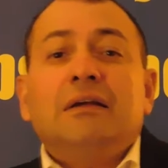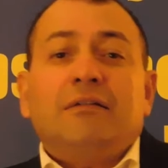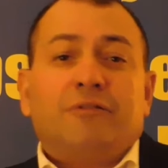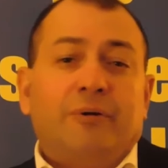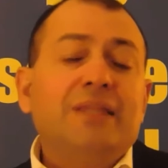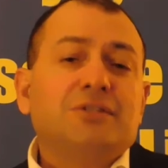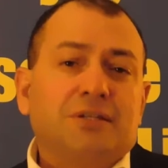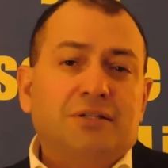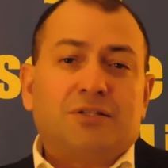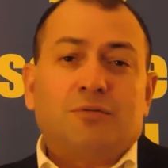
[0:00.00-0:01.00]
For
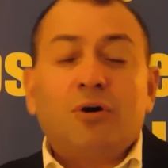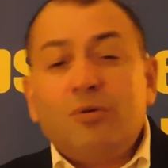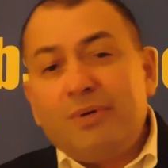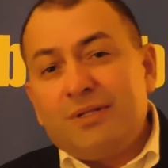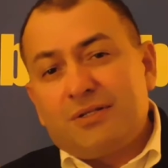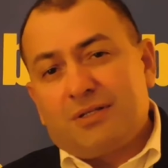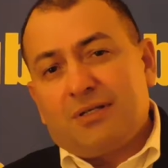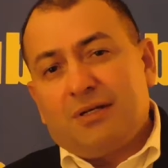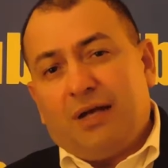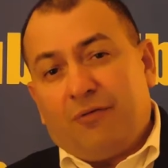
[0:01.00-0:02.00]
instance, the Romans,
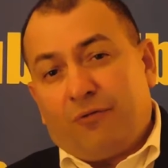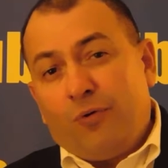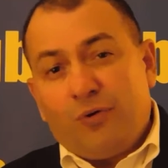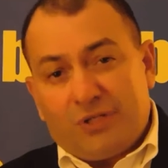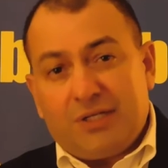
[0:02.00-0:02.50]
of course,